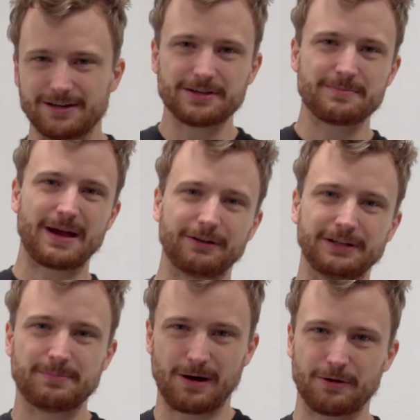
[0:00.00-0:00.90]
another
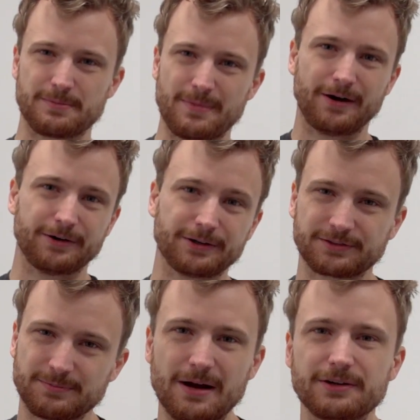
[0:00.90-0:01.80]
battery to power the monitor,
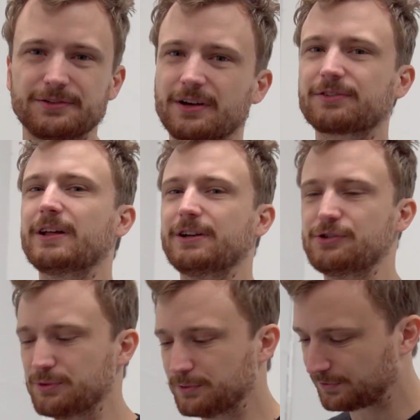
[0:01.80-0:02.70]
because the monitor sucks a lot of
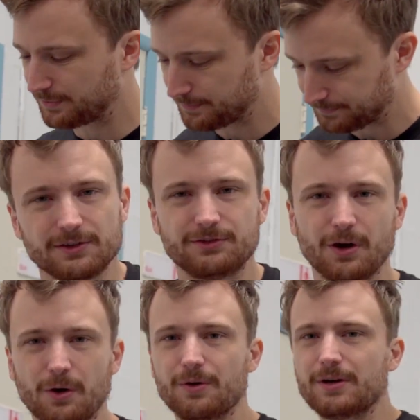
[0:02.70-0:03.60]
juice.
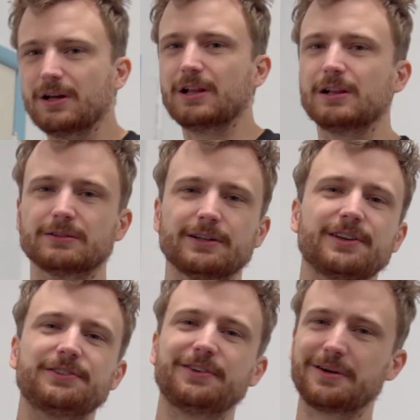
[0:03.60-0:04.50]
So let's
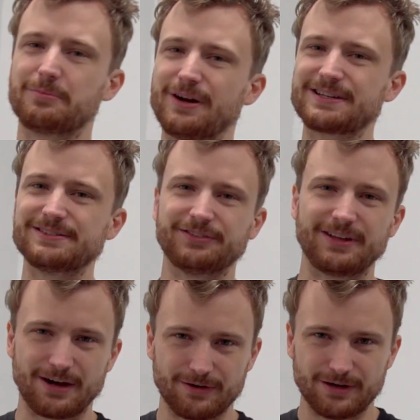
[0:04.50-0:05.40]
get started breaking this
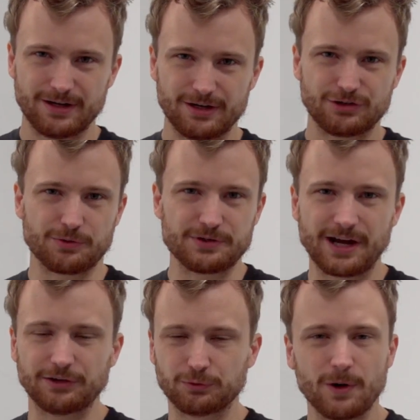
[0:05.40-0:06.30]
down, showing you
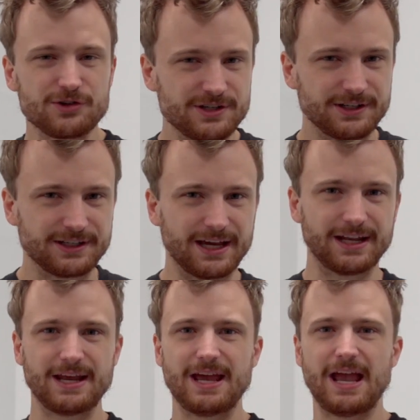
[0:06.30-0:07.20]
guys what you need to
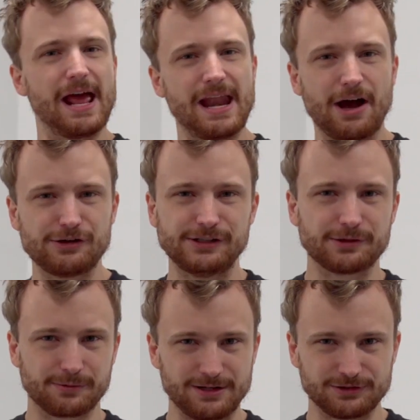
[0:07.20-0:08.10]
get and how you need
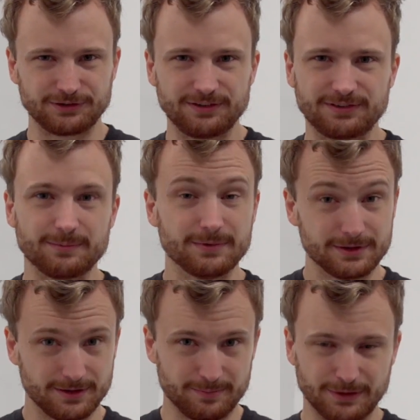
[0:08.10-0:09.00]
to arrange your system
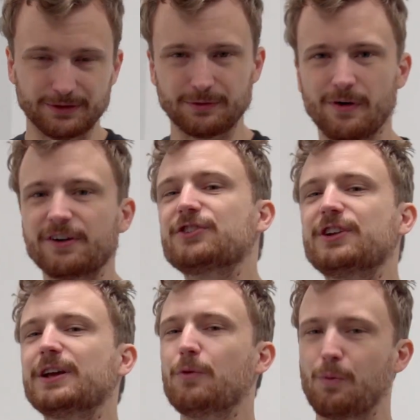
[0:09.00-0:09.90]
to build a
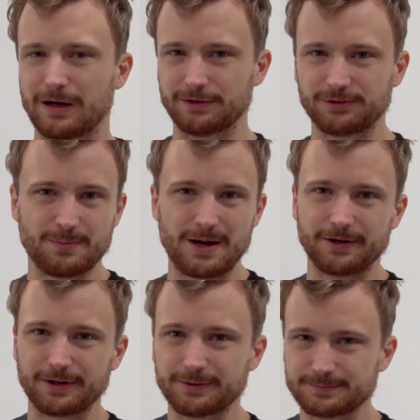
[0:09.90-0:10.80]
functioning wireless monitor.